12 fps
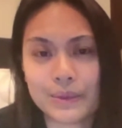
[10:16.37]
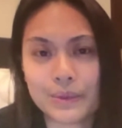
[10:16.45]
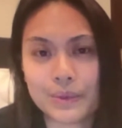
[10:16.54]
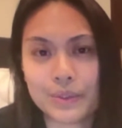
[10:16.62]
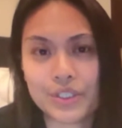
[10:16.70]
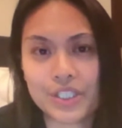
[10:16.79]

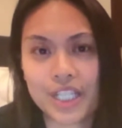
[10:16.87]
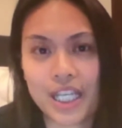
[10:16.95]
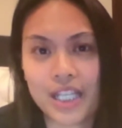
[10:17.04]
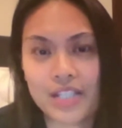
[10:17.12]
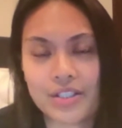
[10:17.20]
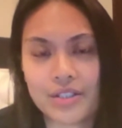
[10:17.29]

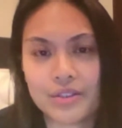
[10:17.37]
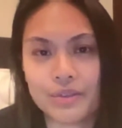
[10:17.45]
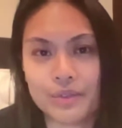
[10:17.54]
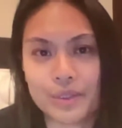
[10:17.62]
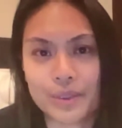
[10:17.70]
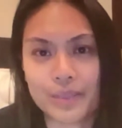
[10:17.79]
change and lose
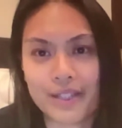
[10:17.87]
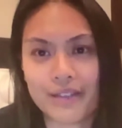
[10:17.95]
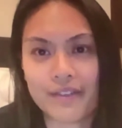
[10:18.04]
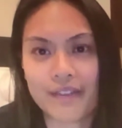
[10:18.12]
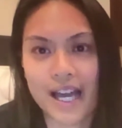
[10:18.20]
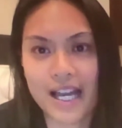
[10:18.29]
weight fast,